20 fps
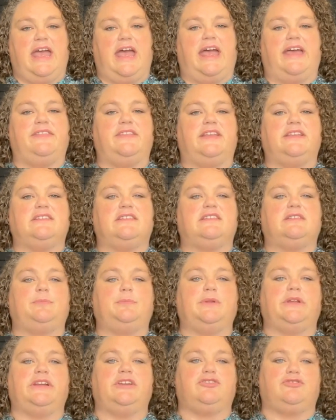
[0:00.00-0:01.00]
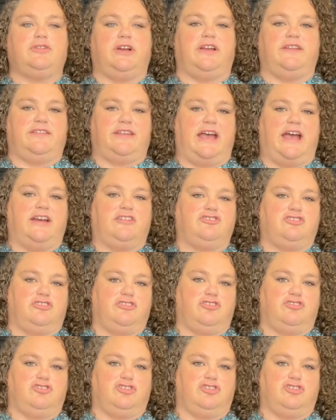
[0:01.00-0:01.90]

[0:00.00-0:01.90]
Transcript: and then split transactions